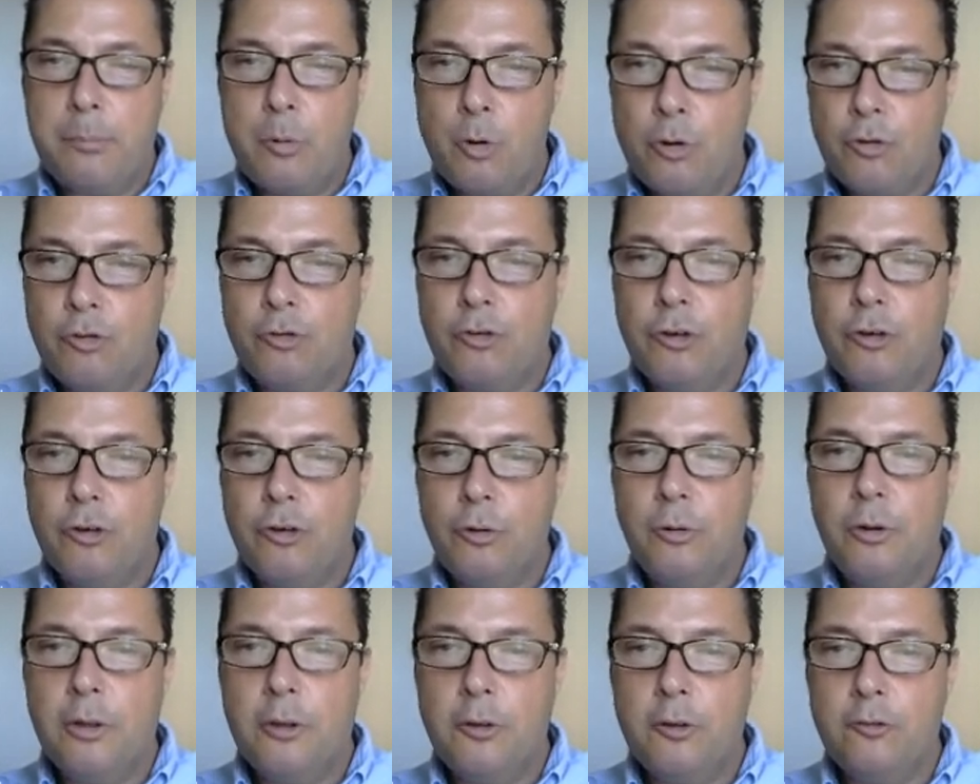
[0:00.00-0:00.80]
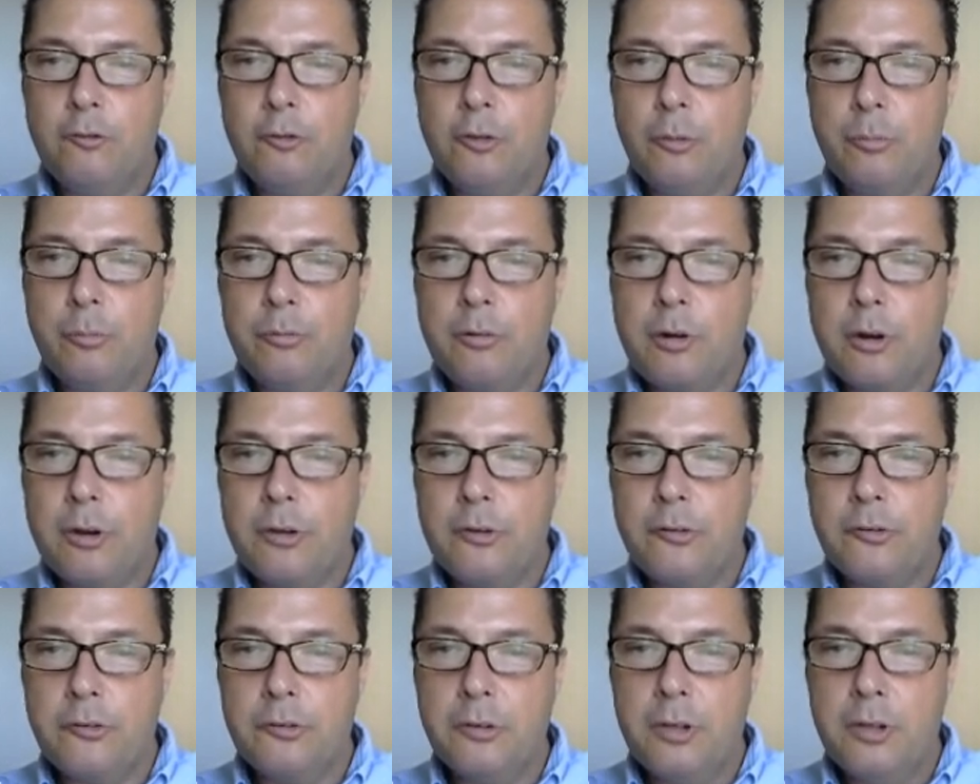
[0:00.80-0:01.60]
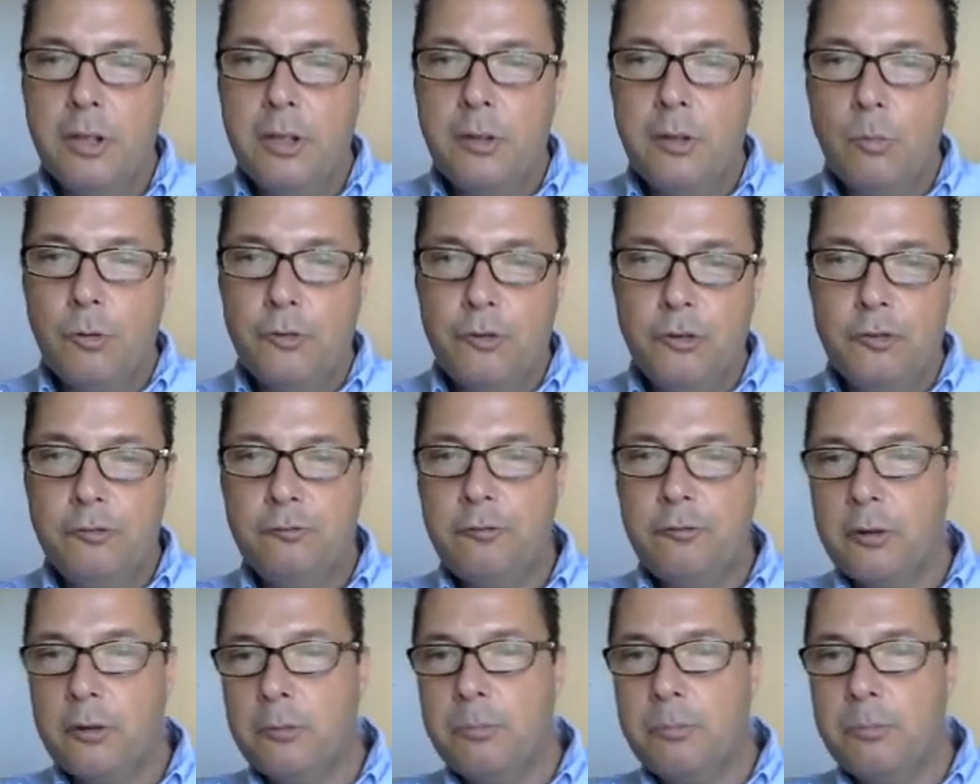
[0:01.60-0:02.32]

push to new lows for the price, which is